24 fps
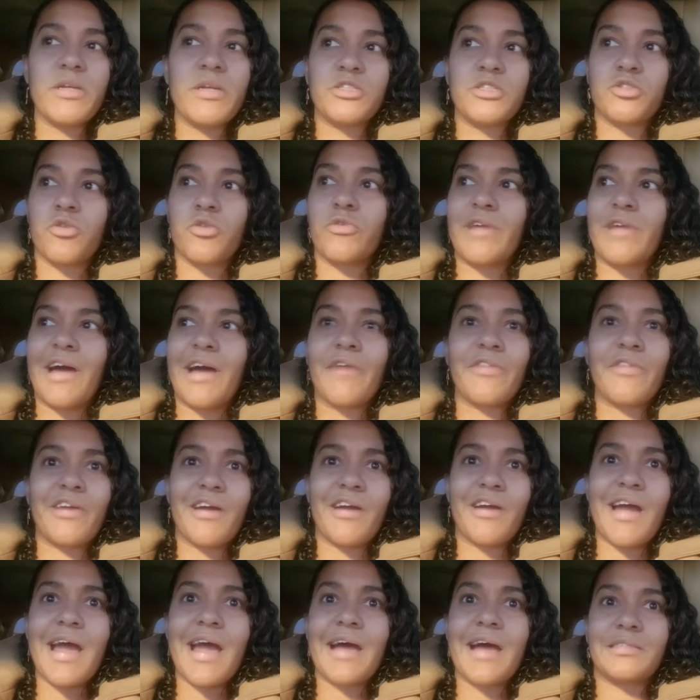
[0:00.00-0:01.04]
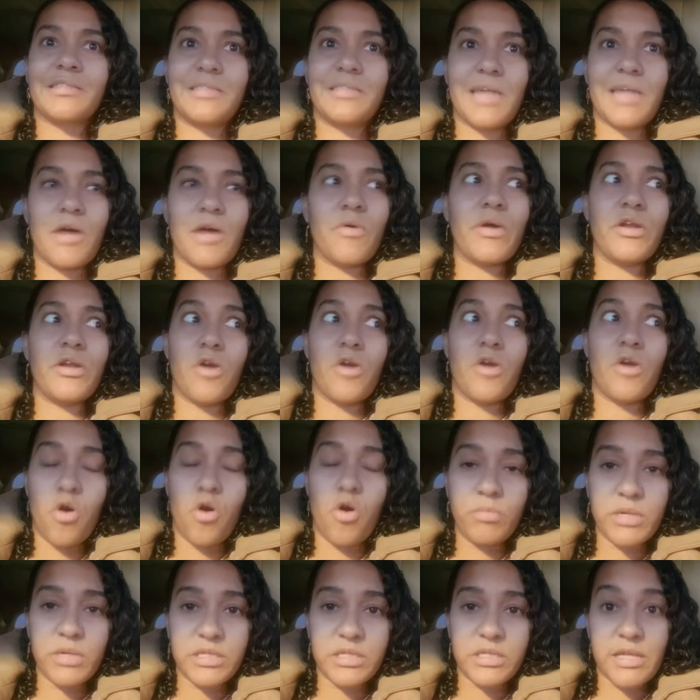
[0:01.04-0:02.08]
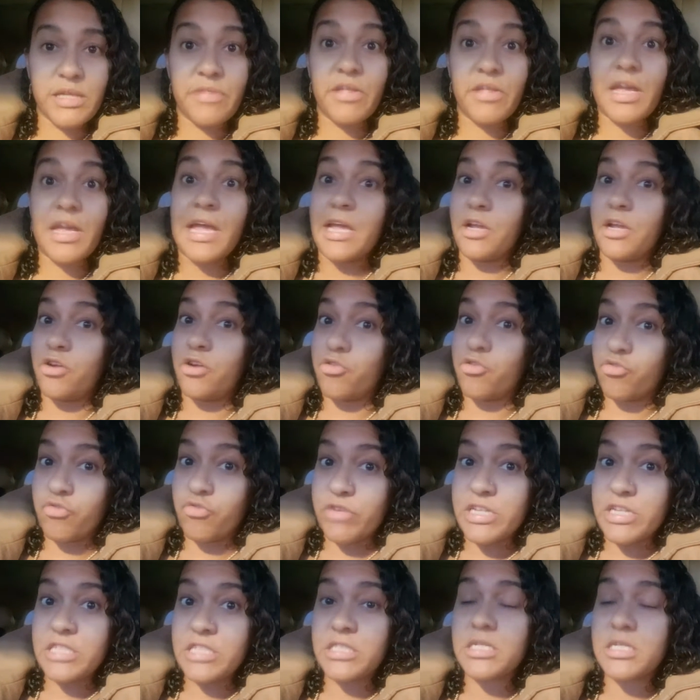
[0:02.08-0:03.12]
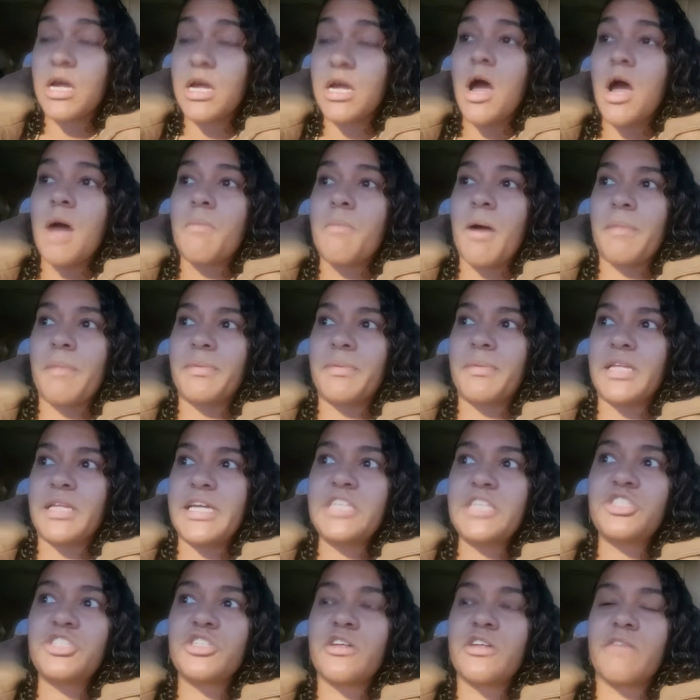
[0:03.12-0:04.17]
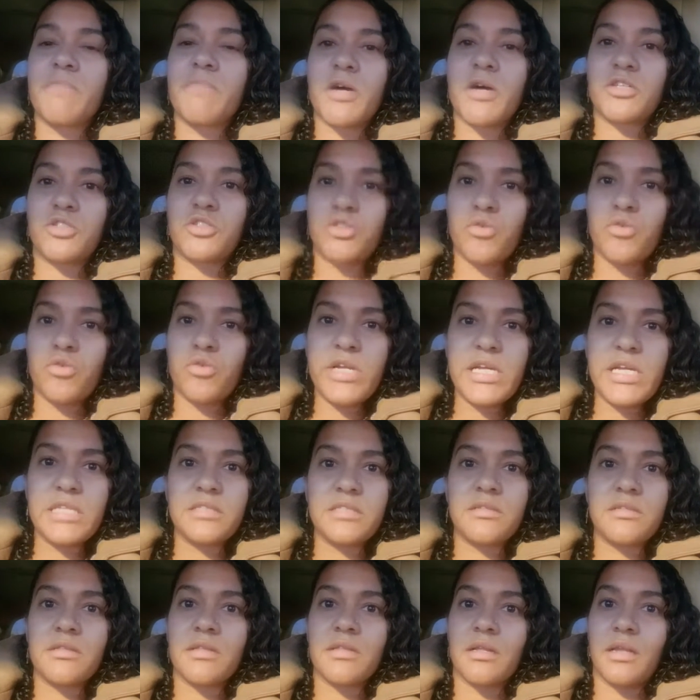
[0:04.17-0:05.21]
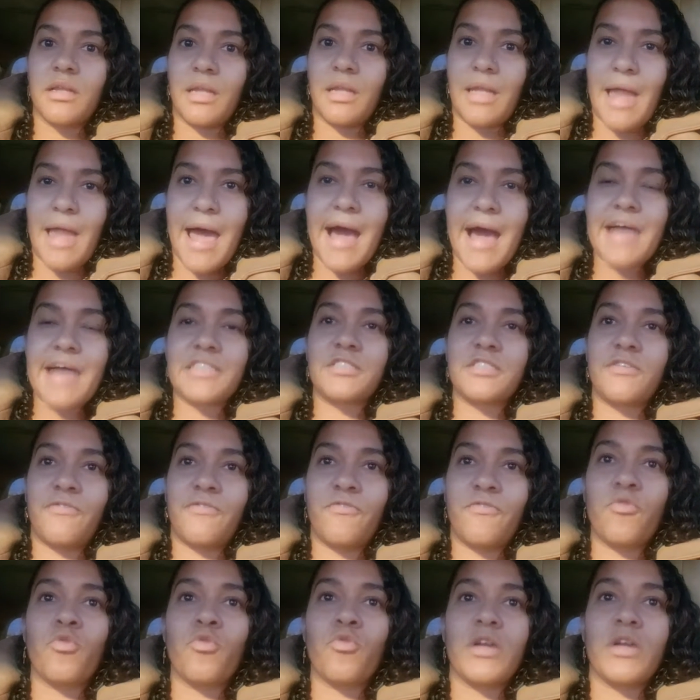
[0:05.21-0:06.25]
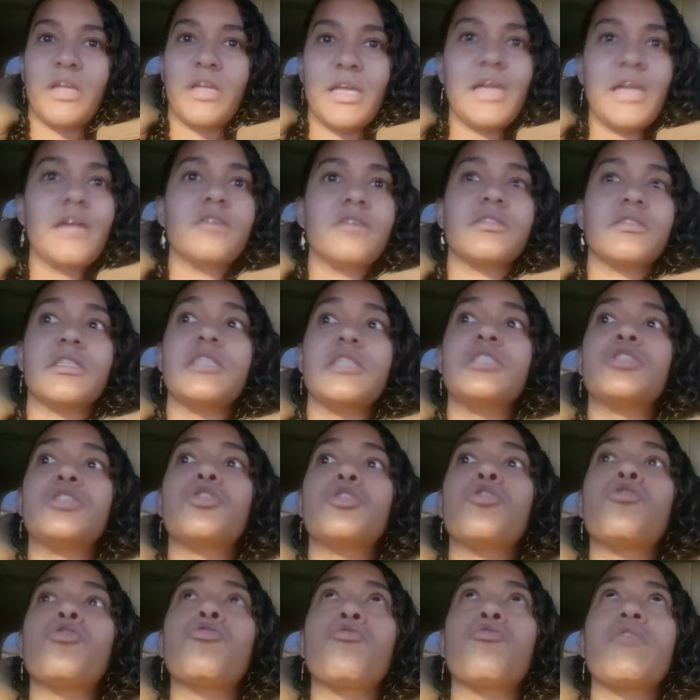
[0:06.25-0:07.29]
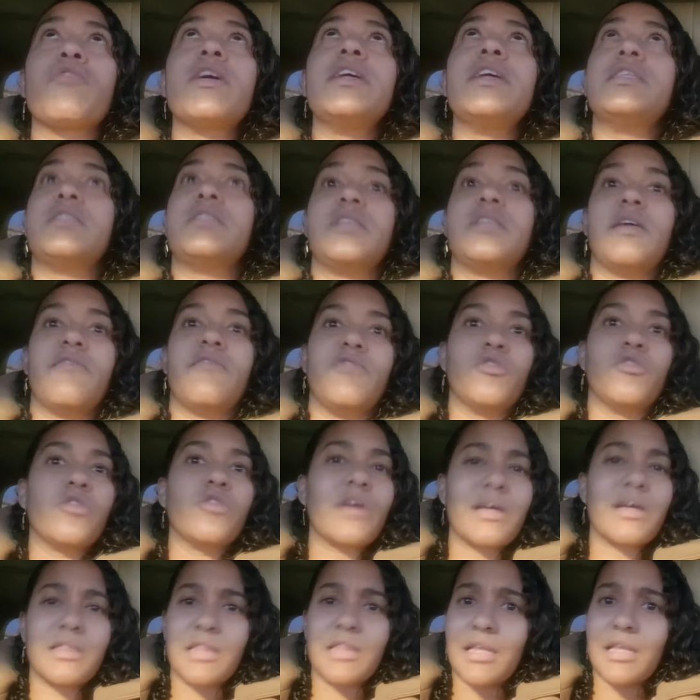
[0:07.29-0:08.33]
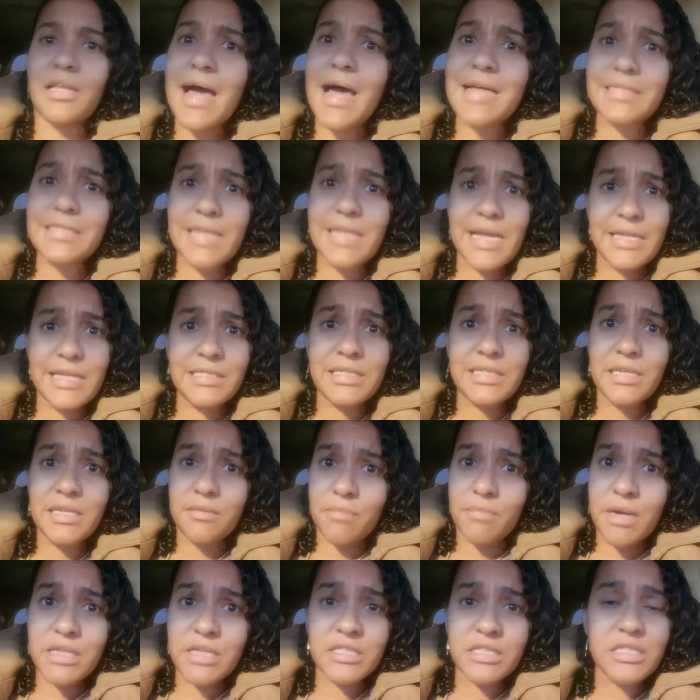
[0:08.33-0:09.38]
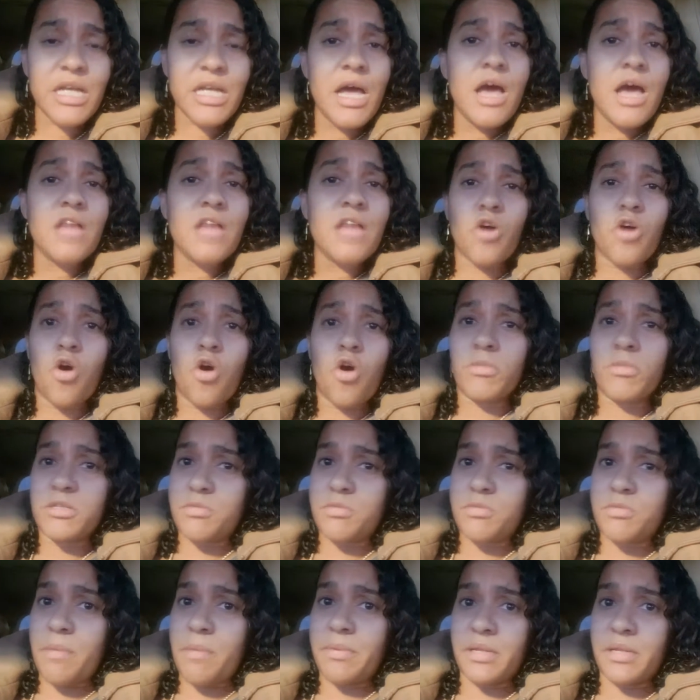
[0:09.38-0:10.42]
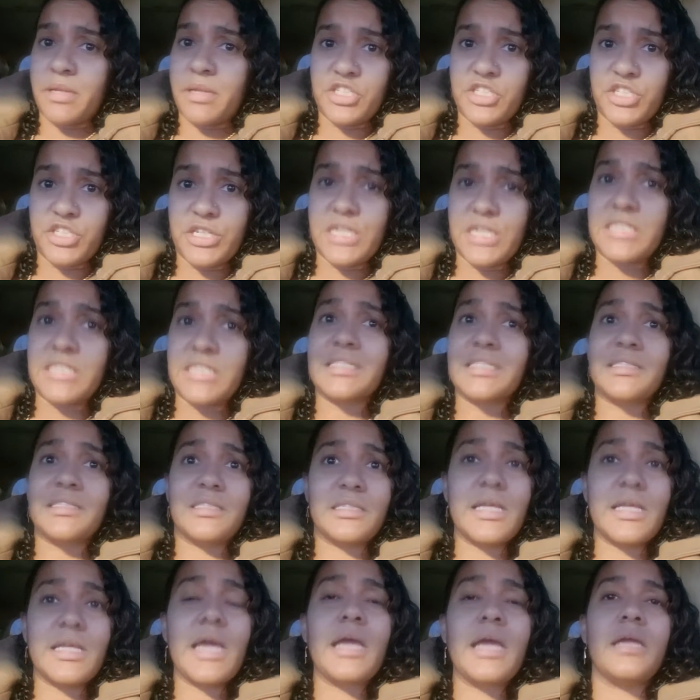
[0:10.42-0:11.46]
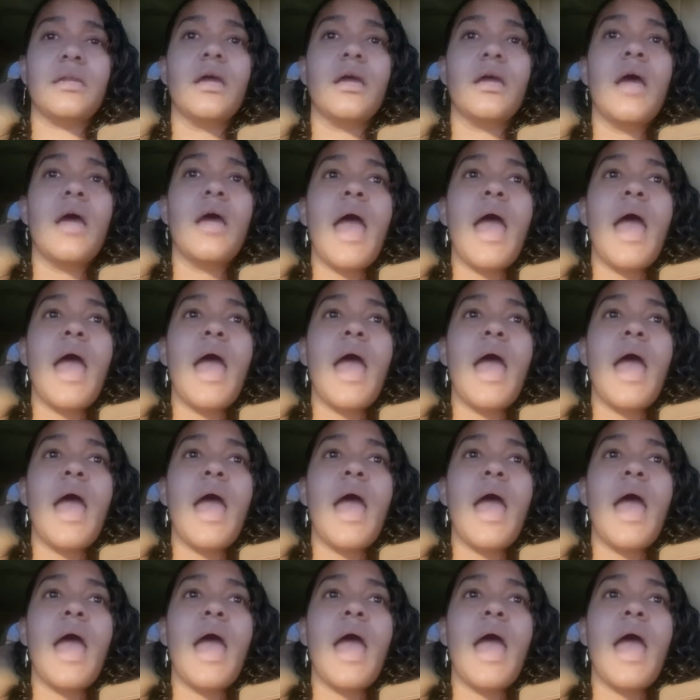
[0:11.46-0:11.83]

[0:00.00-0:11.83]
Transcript: And so now they're asked out and homeless. And the increased population of Bostonians in the last 4 years is crazy. If you look at the last 18 months, the homeless population is insane.